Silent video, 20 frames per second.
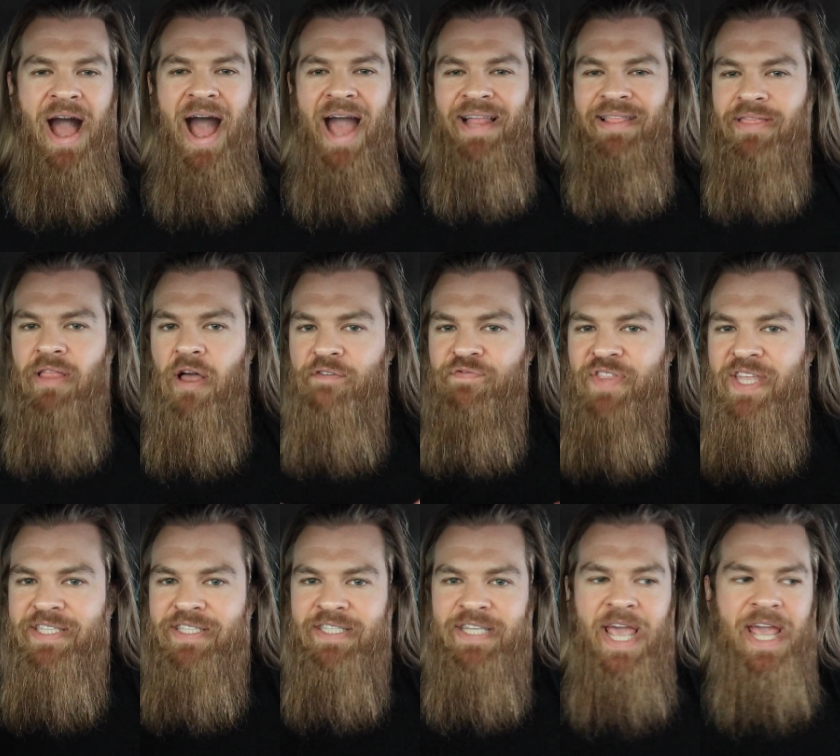I love
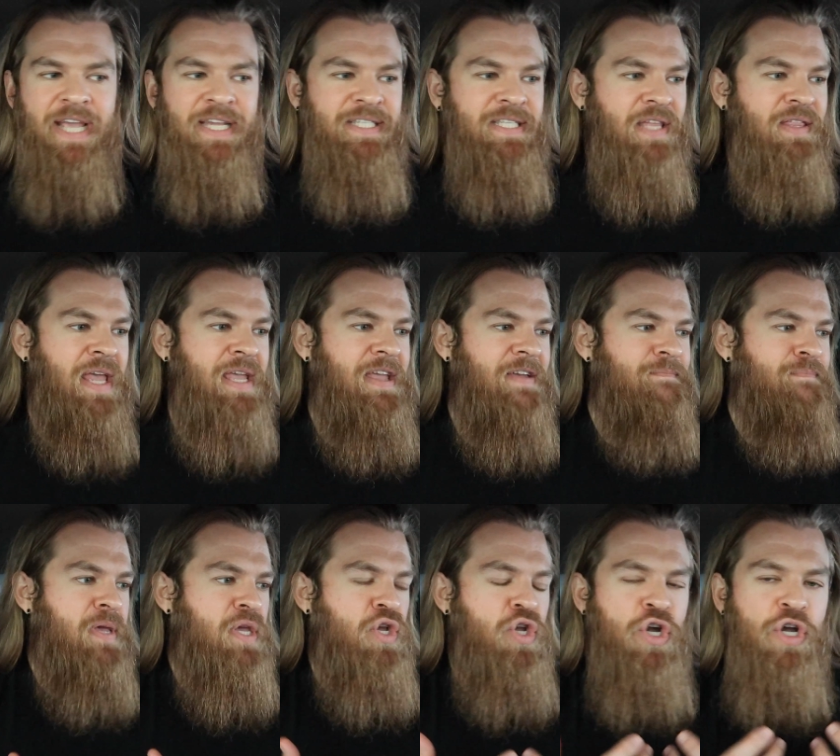the taste. They give
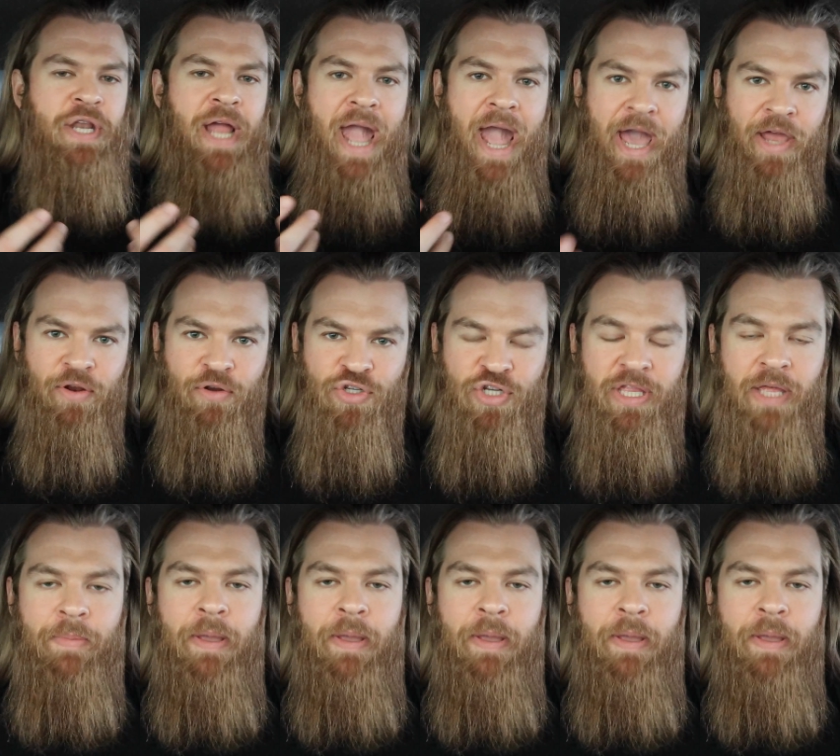me good energy.